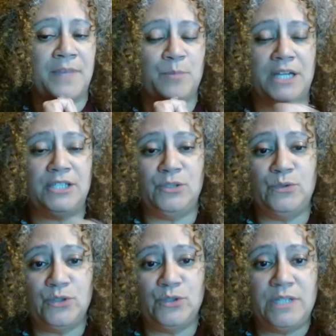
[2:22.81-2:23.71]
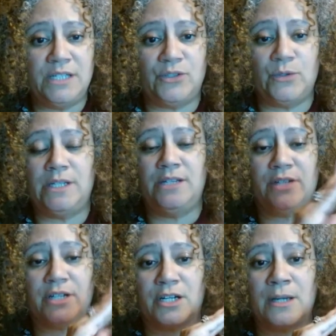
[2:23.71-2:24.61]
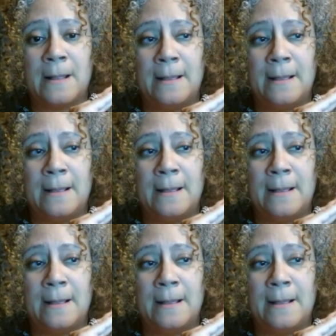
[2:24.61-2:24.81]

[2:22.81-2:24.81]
but you do need to either